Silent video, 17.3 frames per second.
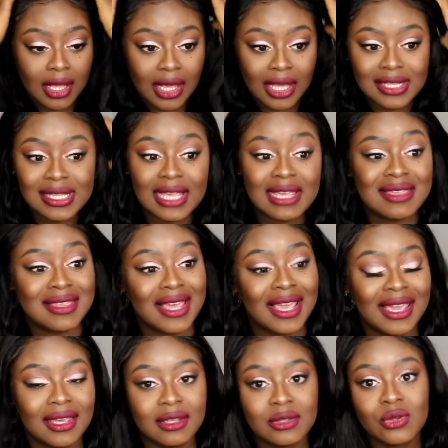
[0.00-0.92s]
I say
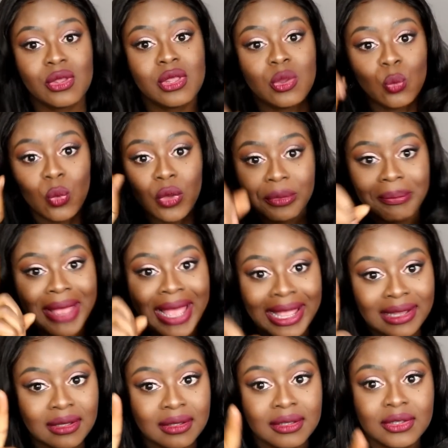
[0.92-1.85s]
they, there's only one
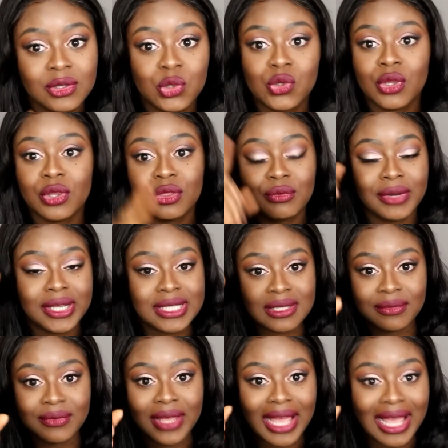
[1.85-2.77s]
man, you know, the
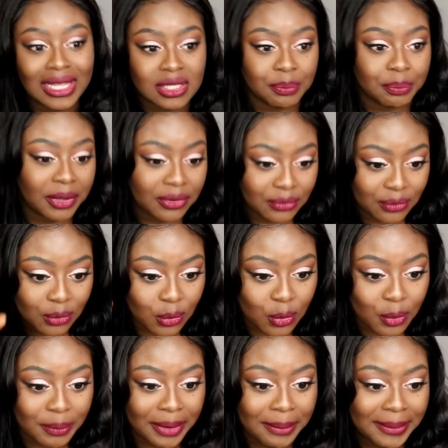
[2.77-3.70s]
rest of it I had to pay for
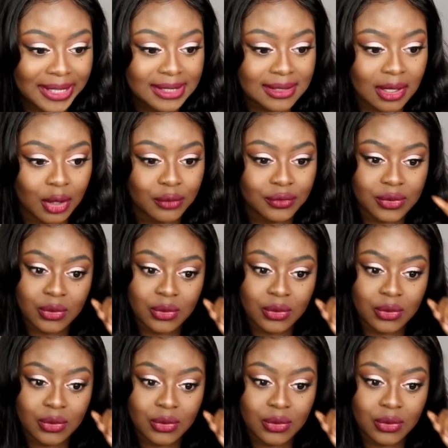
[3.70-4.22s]
all by myself.